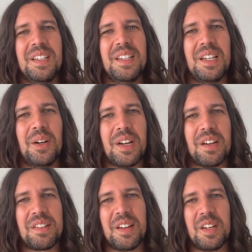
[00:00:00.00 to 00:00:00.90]
it'll
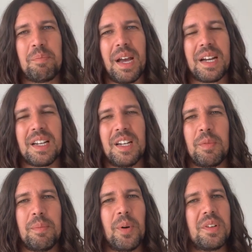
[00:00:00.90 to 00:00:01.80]
get shunted back a little
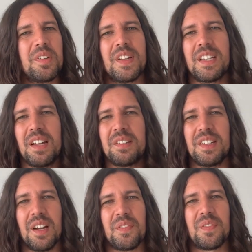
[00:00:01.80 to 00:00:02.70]
bit more? Do you think that's
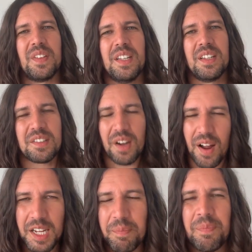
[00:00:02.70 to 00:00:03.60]
enough
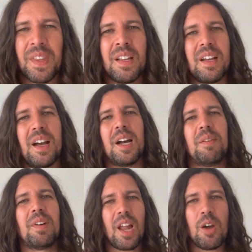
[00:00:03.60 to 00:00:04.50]
time?
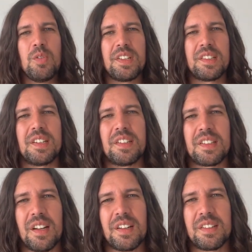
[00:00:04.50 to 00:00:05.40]
Loads to
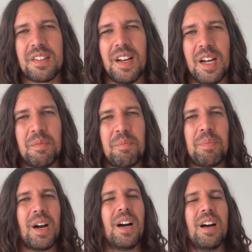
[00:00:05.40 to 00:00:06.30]
discuss,
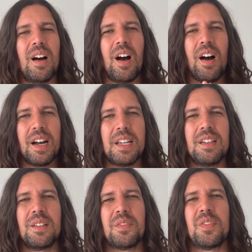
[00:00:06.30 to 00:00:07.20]
but
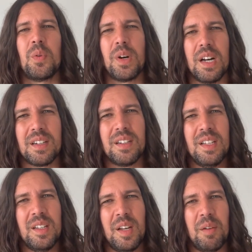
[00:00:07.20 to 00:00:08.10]
I, for one,
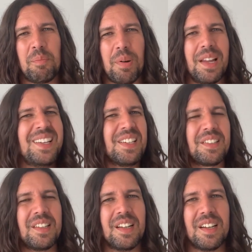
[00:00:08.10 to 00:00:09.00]
am
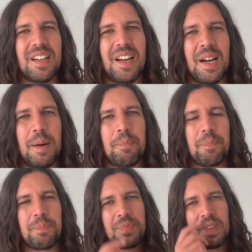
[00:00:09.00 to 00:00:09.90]
pleased that
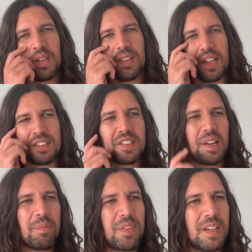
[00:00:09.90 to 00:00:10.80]
there's
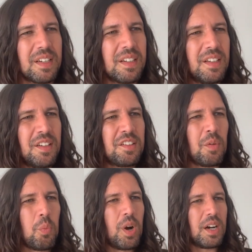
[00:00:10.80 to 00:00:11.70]
something to
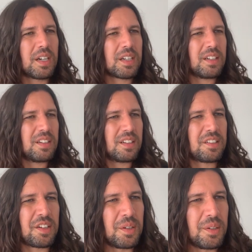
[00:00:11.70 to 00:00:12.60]
work
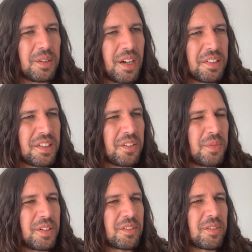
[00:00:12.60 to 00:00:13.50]
to.
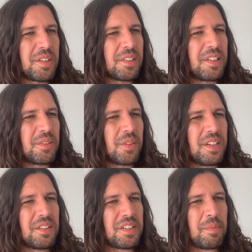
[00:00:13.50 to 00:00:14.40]
Southwest Grizzle says, I
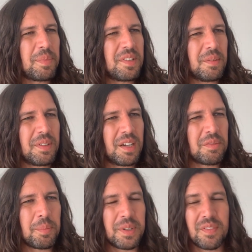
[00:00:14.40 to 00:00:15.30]
think Championship games
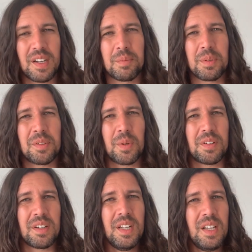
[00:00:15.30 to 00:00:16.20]
will be available to
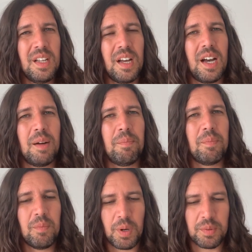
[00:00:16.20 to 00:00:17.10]
watch.
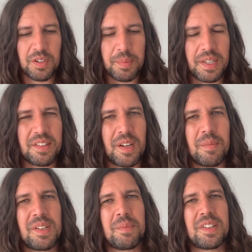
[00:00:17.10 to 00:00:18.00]
Well, we'll talk about
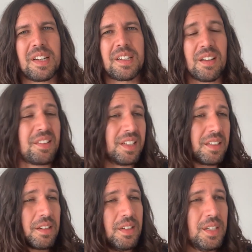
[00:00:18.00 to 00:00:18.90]
Championship in a second. I
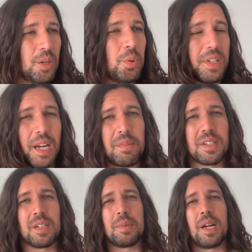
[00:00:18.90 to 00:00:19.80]
think all games are
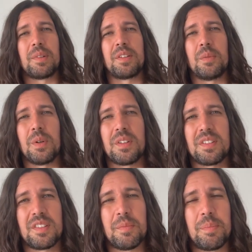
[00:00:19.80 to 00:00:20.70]
going to be able to
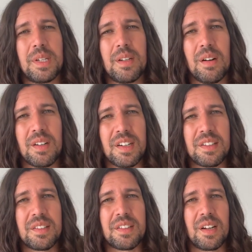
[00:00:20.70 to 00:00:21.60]
watch, to be
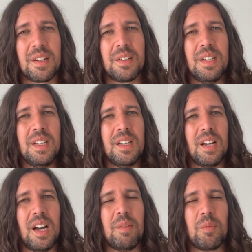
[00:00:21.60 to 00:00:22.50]
honest. So
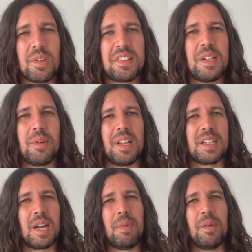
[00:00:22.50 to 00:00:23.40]
we'll see what they
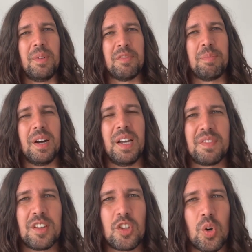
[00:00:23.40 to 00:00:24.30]
come up with. But if
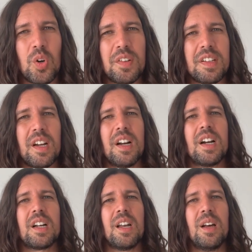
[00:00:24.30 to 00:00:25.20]
the doors
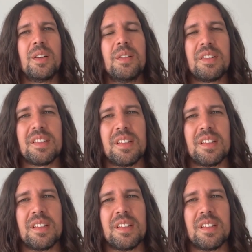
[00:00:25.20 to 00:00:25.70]
are closed,